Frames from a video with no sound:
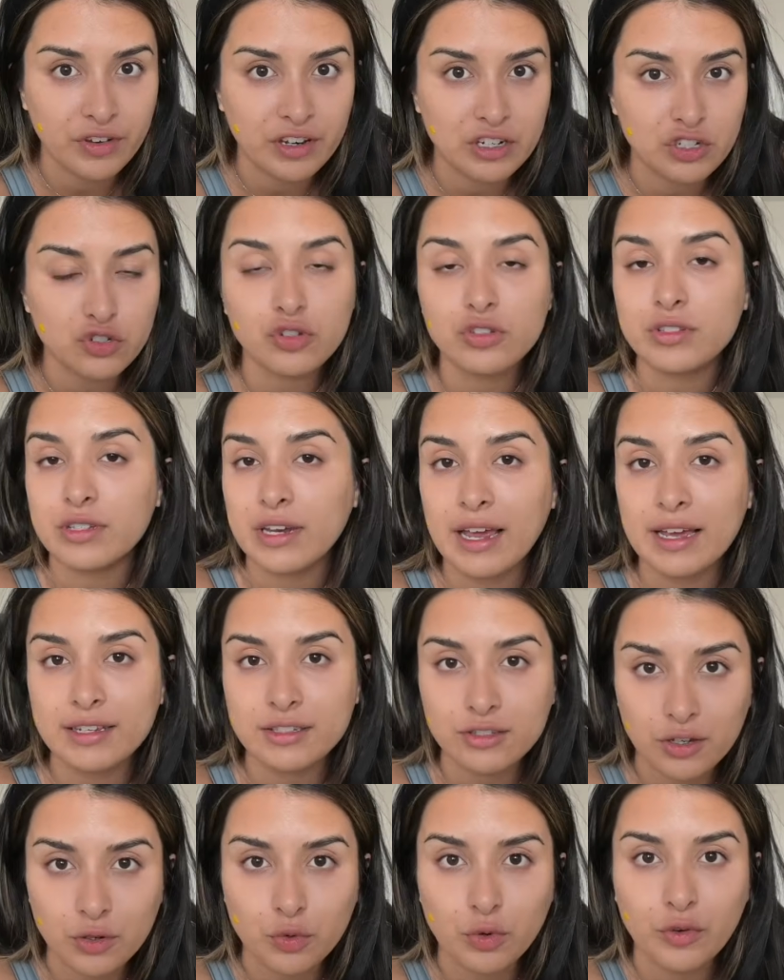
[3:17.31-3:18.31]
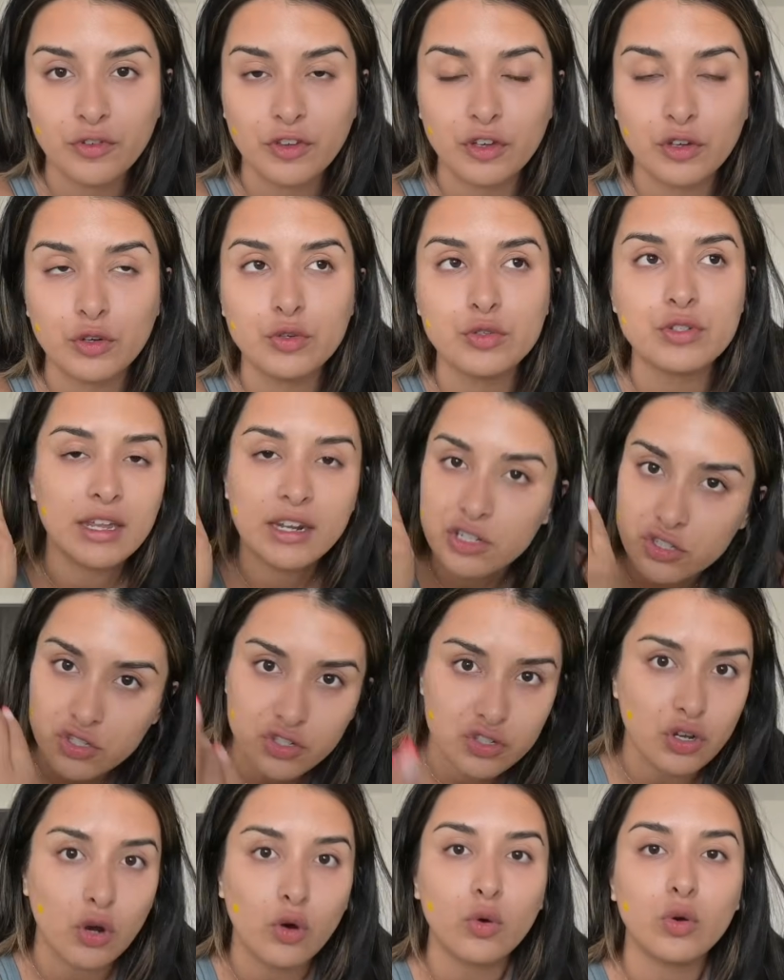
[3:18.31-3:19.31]
facials and has good reviews. It is
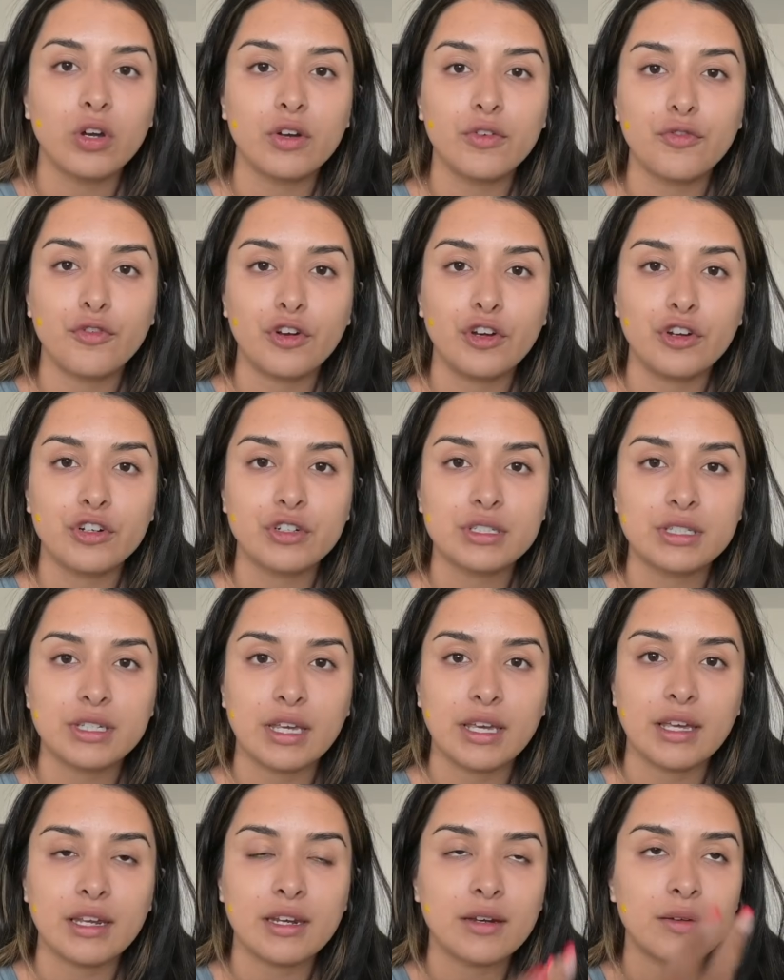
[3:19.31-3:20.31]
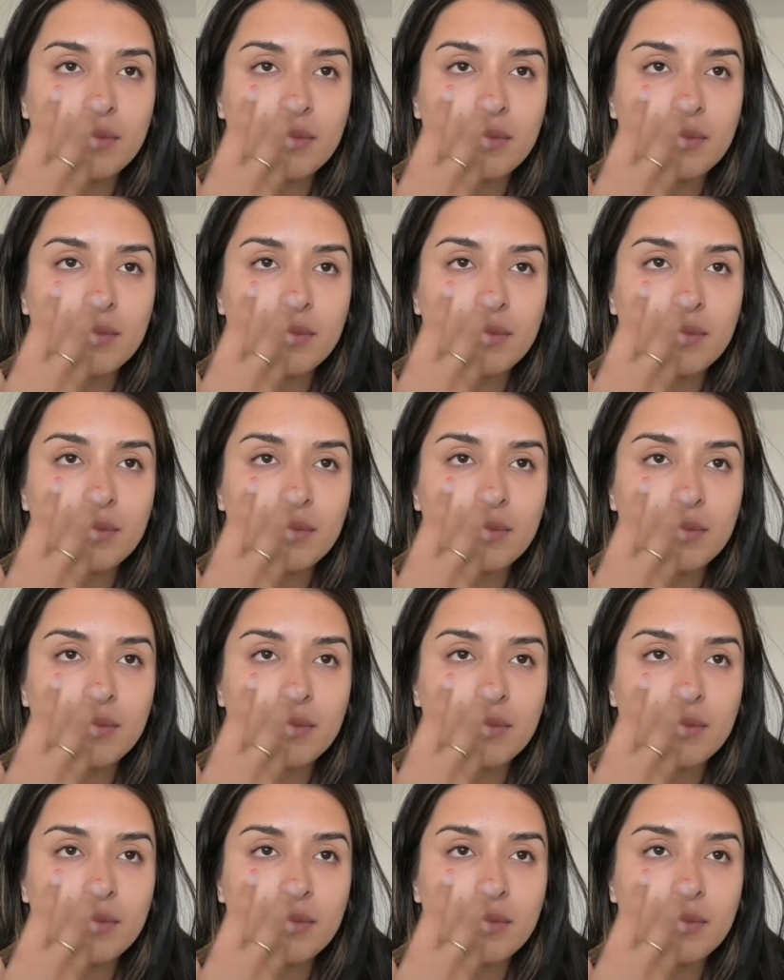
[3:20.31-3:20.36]
so good for your skin.